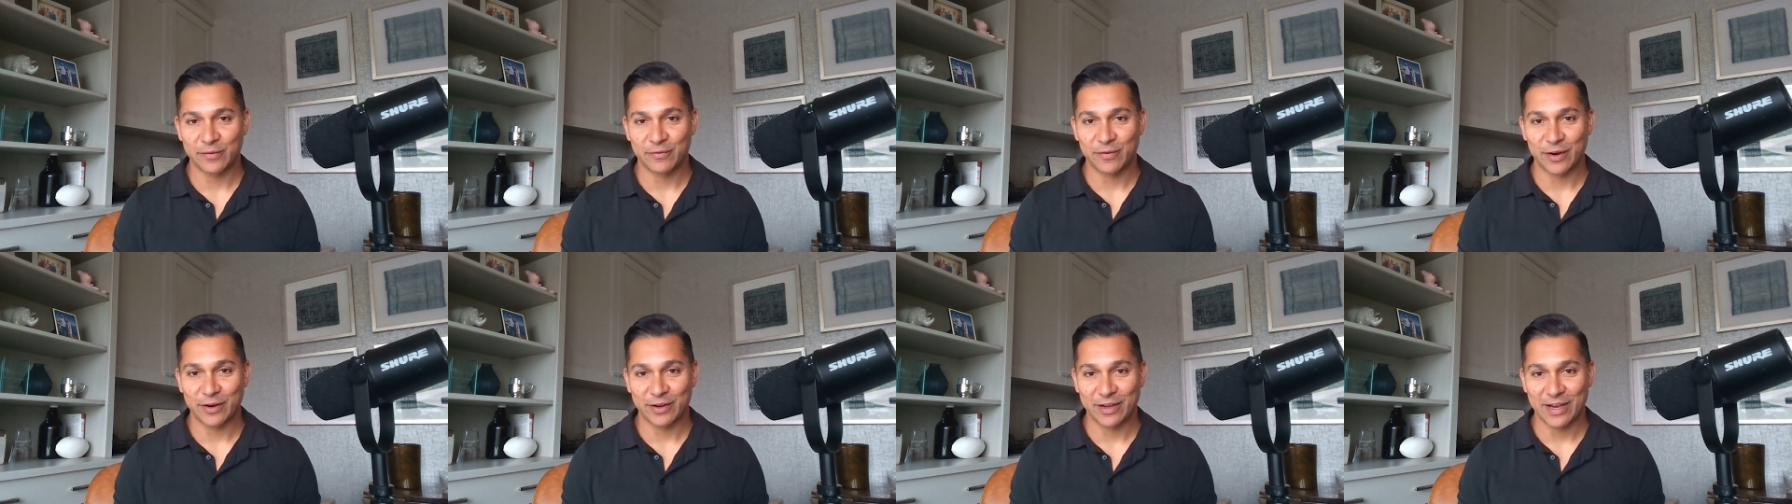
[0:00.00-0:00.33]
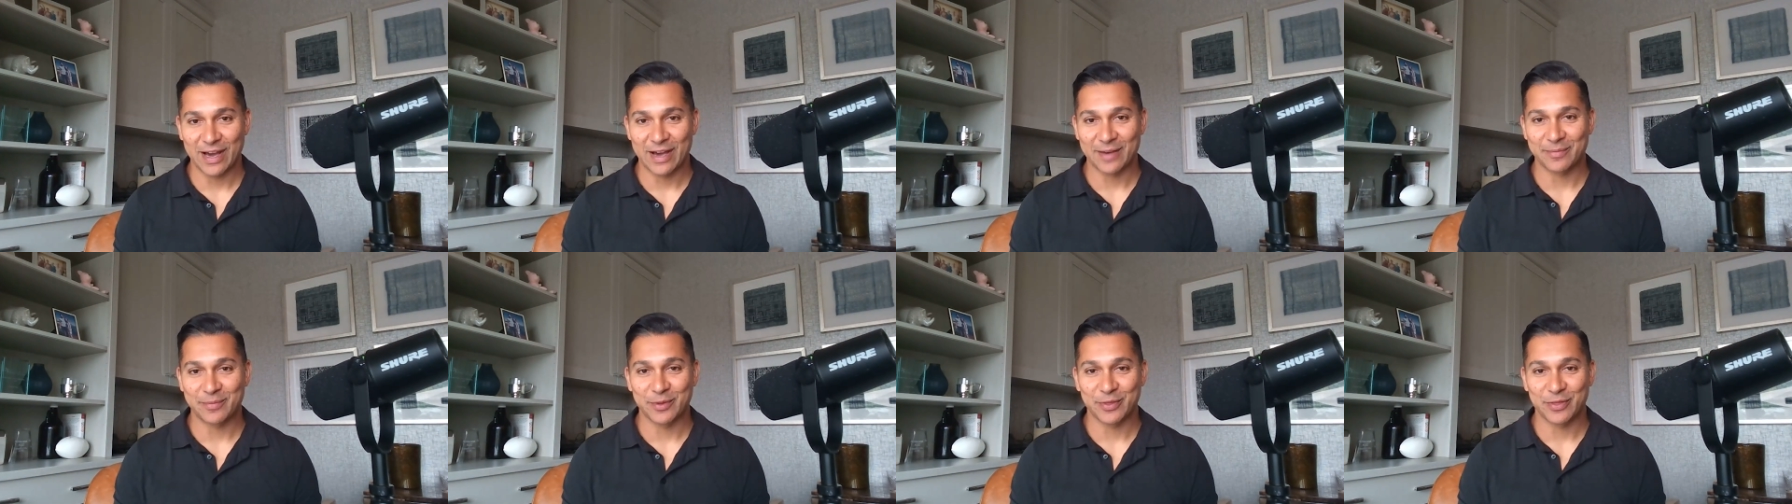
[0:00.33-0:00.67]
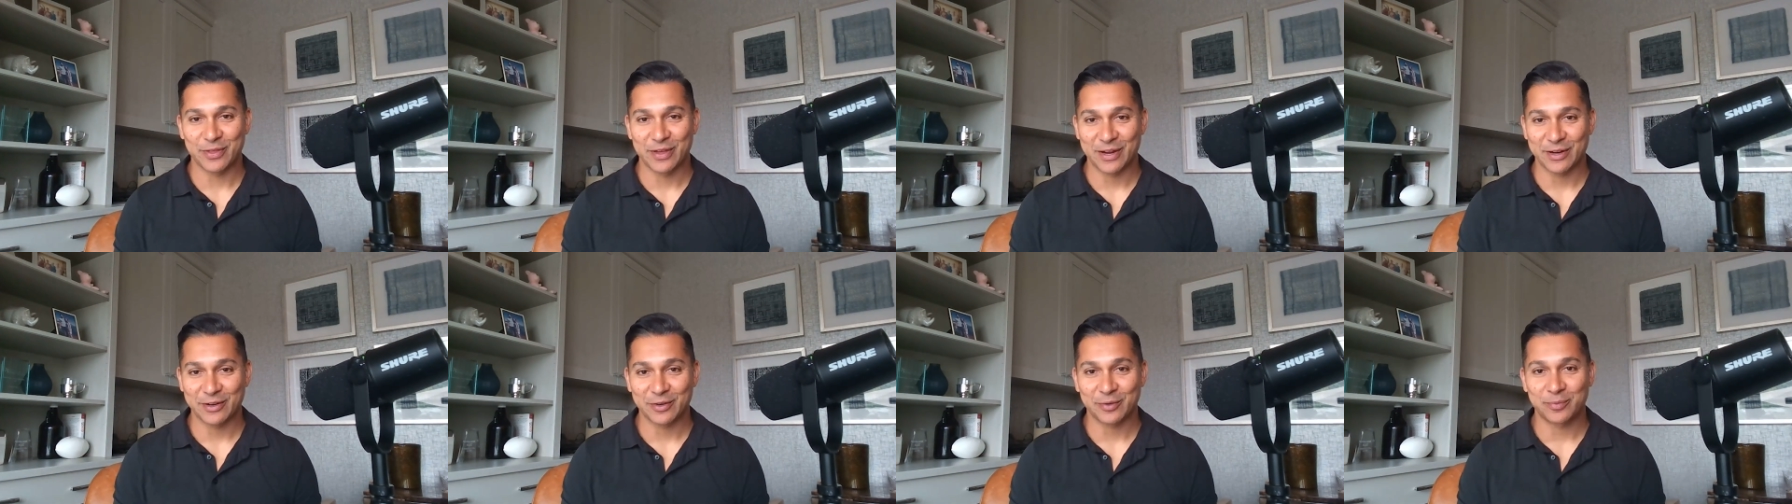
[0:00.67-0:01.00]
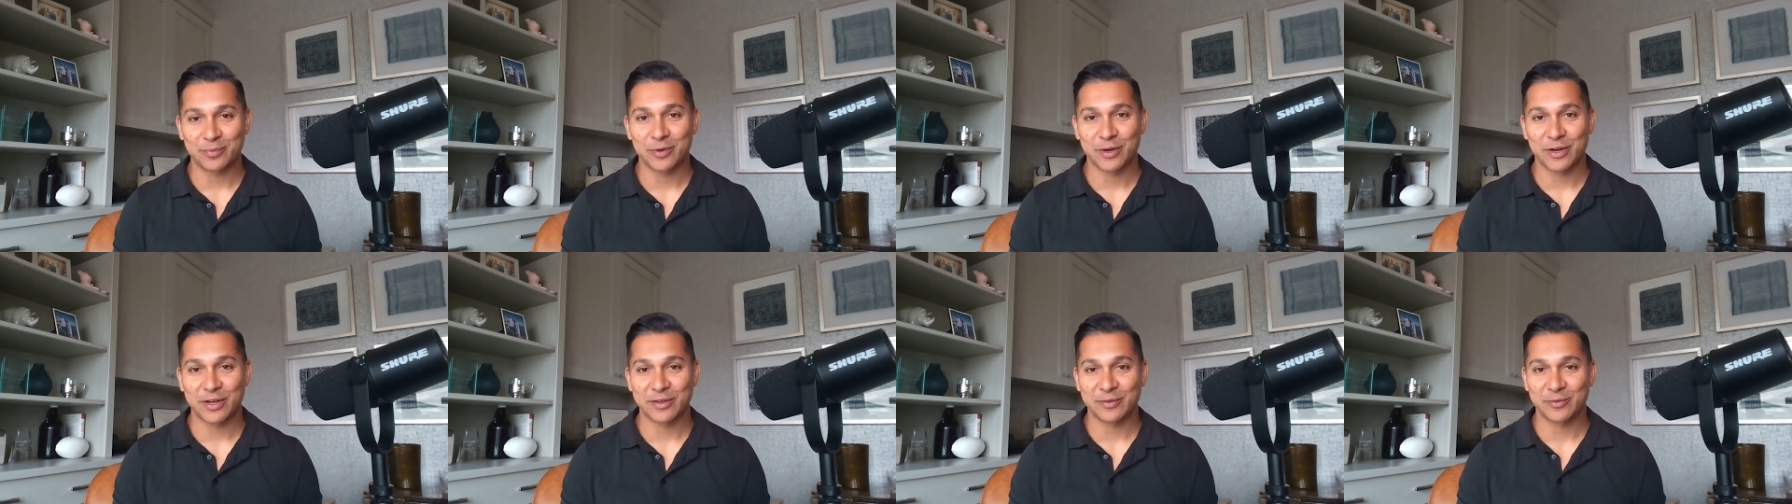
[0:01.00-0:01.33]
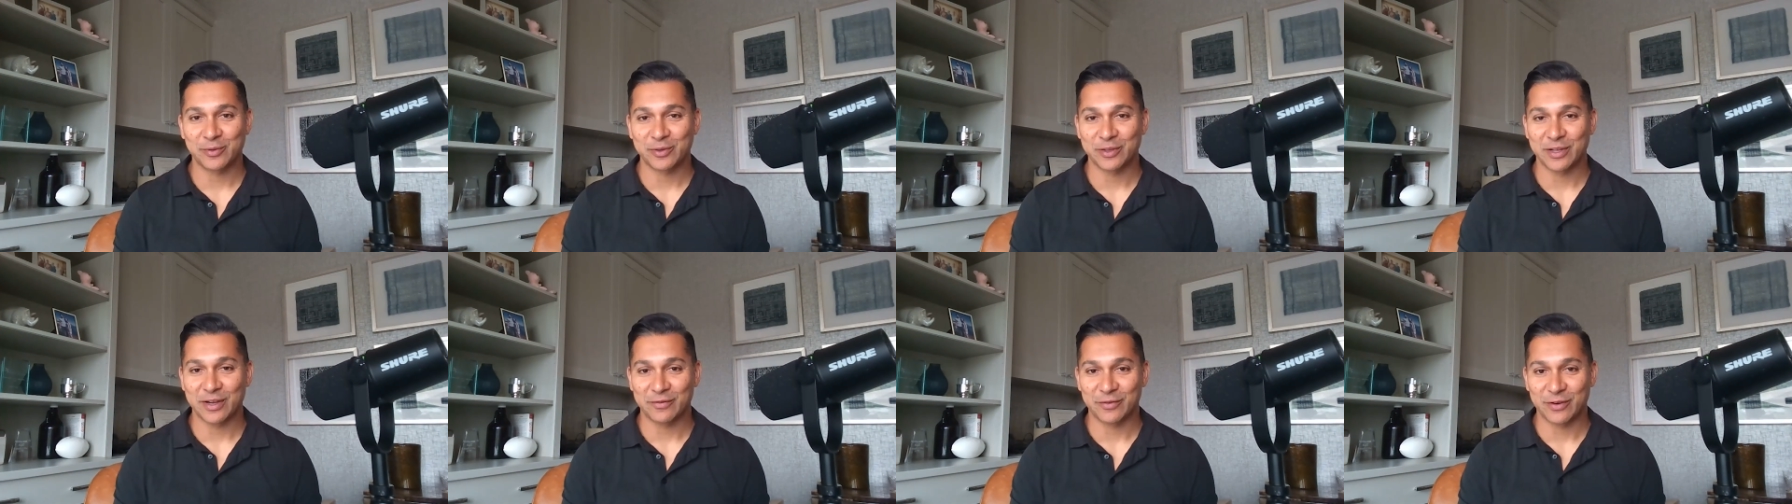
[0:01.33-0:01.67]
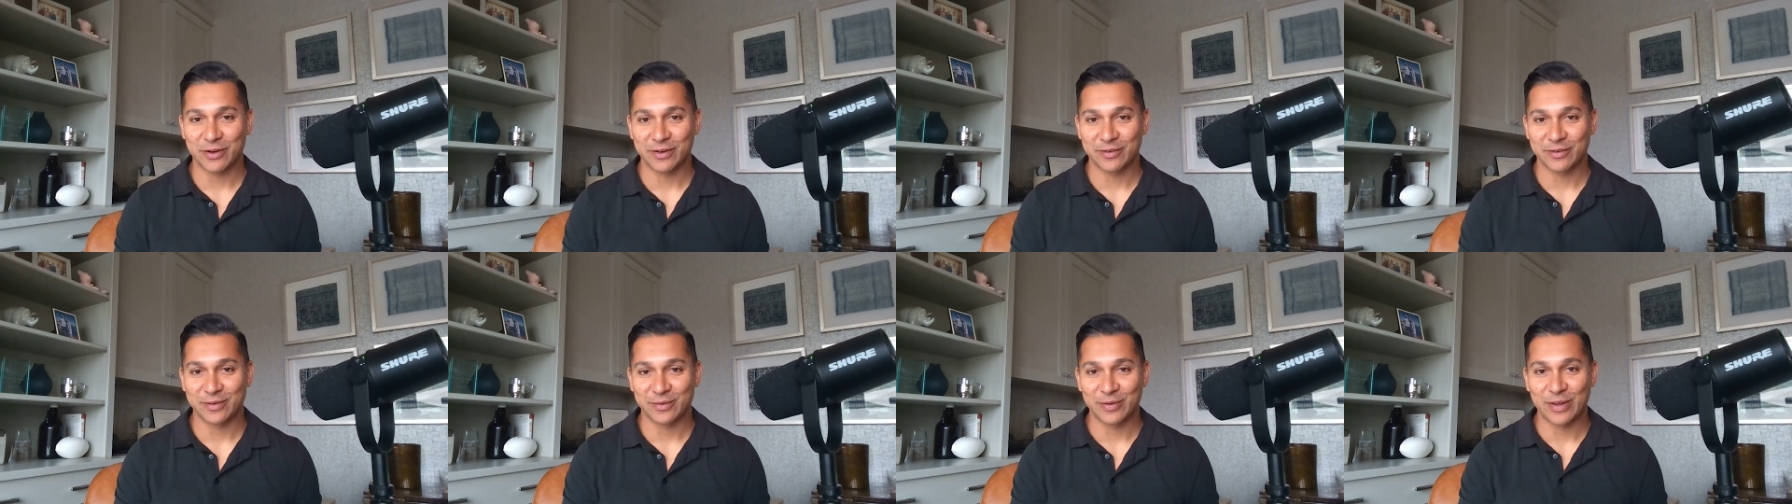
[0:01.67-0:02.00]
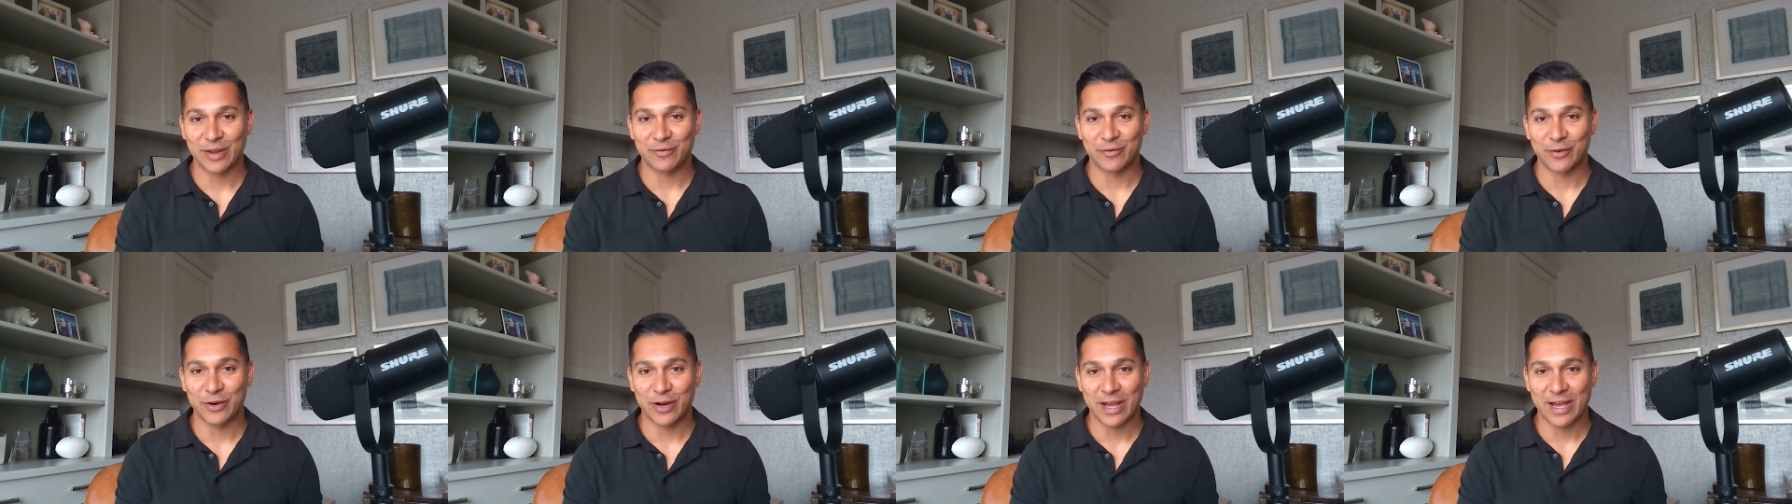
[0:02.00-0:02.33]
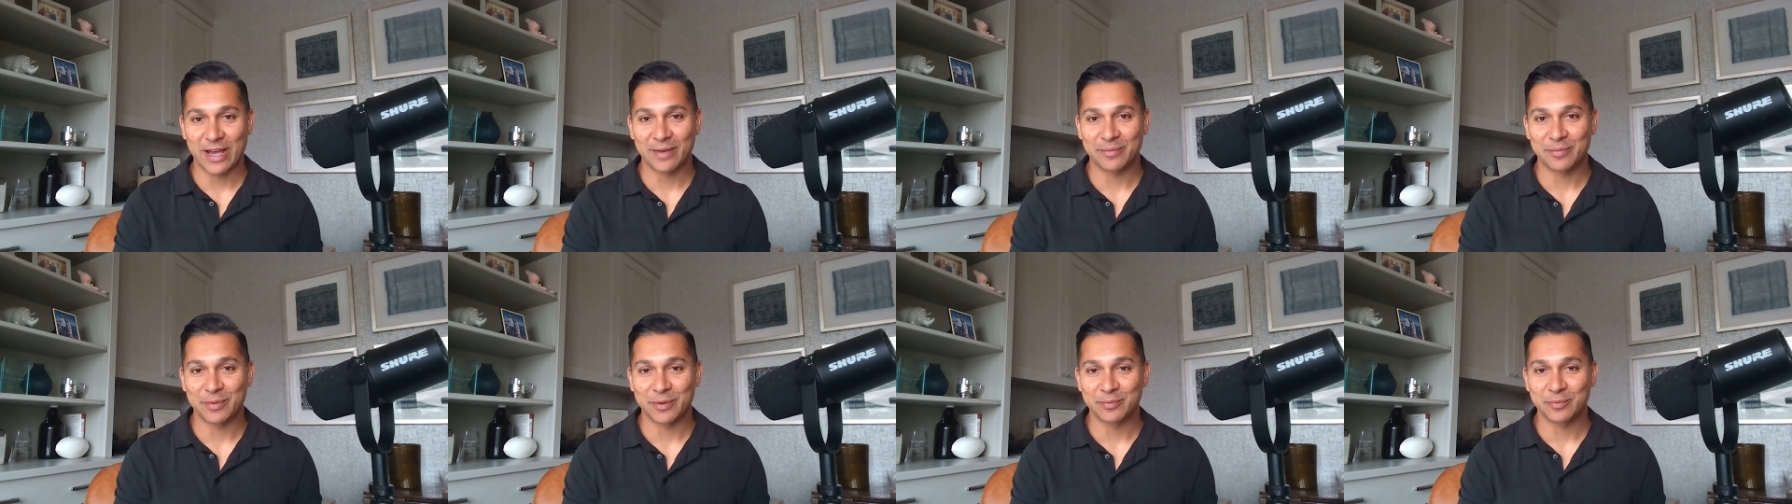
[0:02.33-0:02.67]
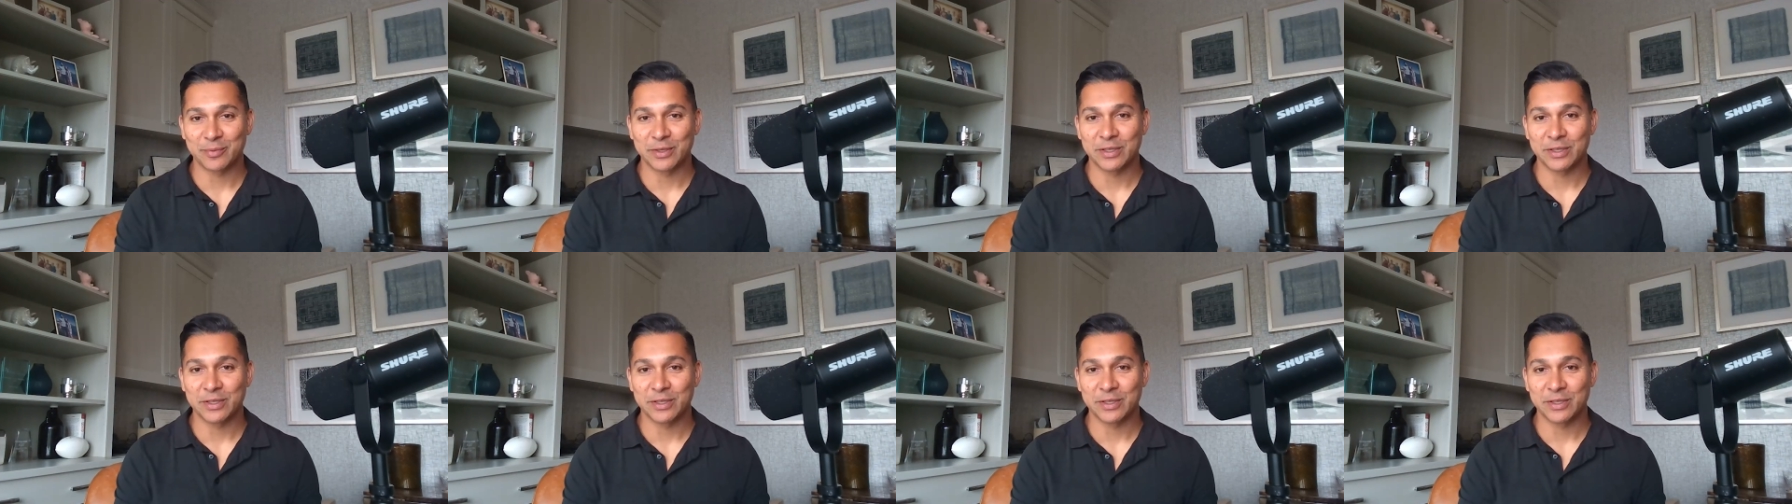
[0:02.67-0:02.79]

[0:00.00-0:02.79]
very hypothetical probably will never happen.